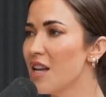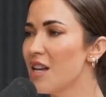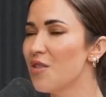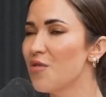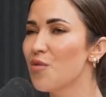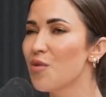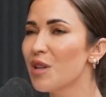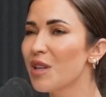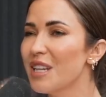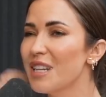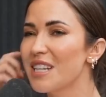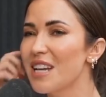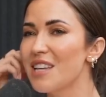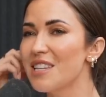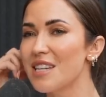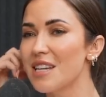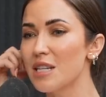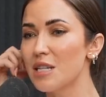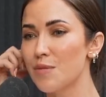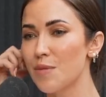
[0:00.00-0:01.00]
it really
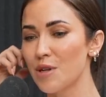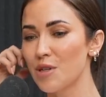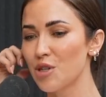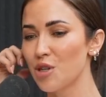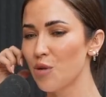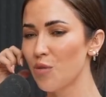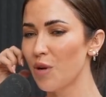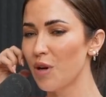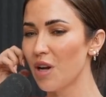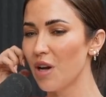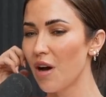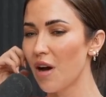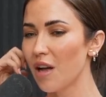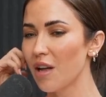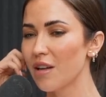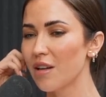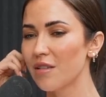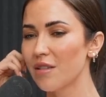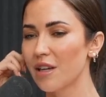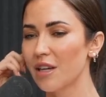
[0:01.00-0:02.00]
does. And especially when
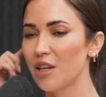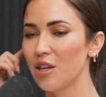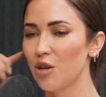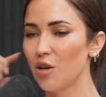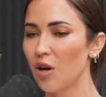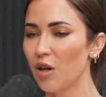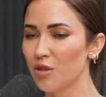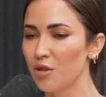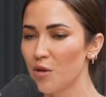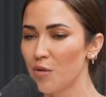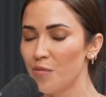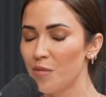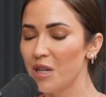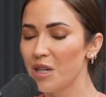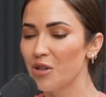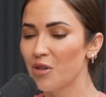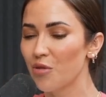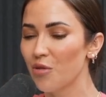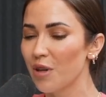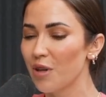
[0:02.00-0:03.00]
I'll do a
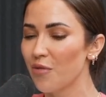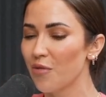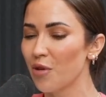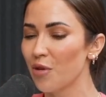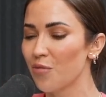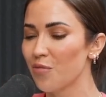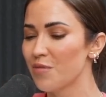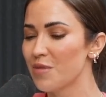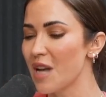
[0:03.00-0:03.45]
meet and greet for